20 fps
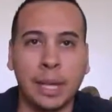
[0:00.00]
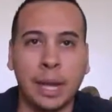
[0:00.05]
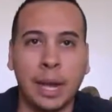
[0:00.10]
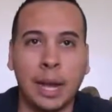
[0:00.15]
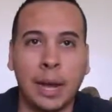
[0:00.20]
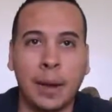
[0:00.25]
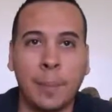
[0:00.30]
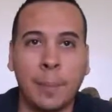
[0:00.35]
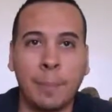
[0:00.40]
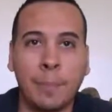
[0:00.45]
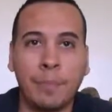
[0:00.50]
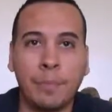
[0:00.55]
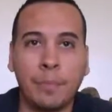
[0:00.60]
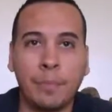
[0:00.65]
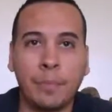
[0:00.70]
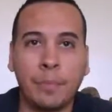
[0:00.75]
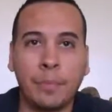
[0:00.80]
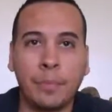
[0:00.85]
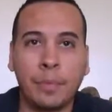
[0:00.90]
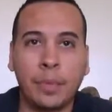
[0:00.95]

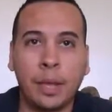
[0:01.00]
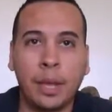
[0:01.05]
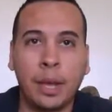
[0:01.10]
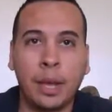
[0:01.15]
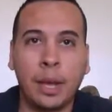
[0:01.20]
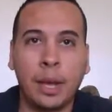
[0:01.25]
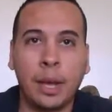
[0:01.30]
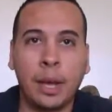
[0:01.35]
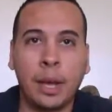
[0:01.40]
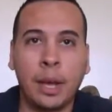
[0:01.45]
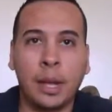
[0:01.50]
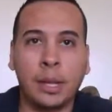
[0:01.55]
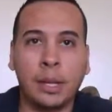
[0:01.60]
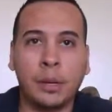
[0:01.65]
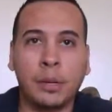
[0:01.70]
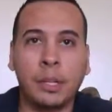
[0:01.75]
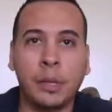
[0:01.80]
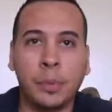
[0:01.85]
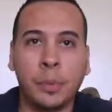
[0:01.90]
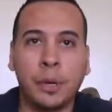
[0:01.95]

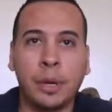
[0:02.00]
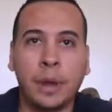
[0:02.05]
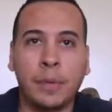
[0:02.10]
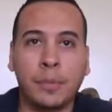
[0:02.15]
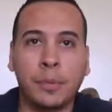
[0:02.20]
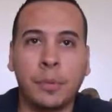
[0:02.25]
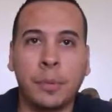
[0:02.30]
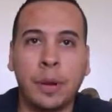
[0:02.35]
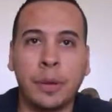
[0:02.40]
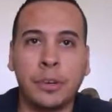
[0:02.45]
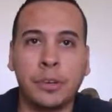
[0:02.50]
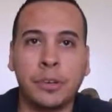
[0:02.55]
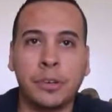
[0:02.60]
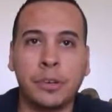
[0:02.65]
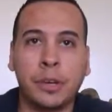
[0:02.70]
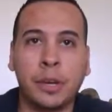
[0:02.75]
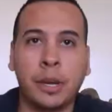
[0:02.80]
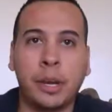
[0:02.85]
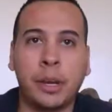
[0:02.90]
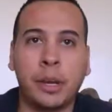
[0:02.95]
You wouldn't have to register
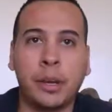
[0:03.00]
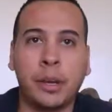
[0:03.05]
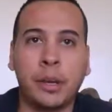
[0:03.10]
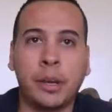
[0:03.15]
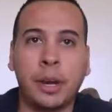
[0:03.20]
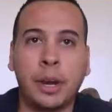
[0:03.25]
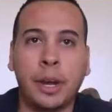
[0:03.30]
it here.